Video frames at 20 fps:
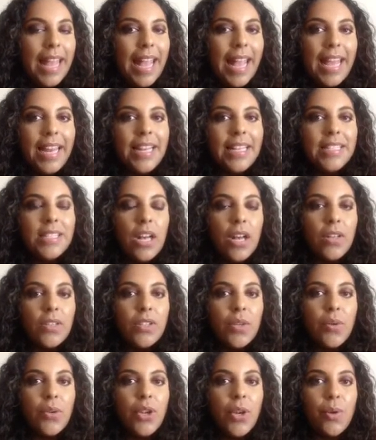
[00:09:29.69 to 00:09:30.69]
and is
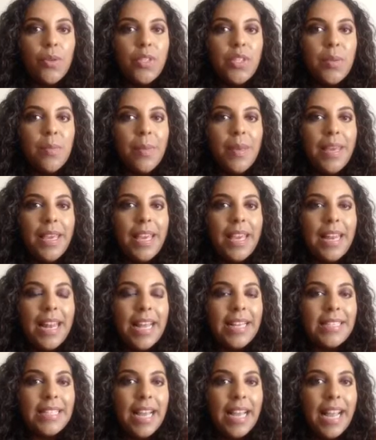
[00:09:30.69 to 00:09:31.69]
also known to be an
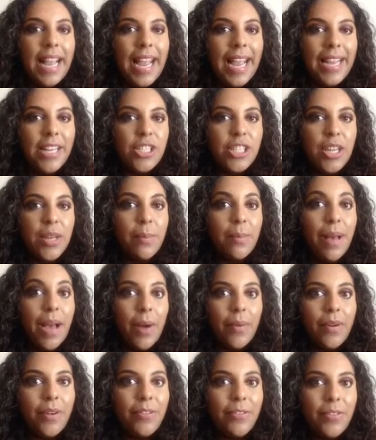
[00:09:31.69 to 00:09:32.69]
anti-aging
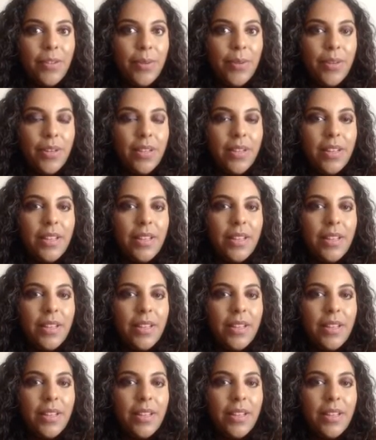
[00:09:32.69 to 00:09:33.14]
power food.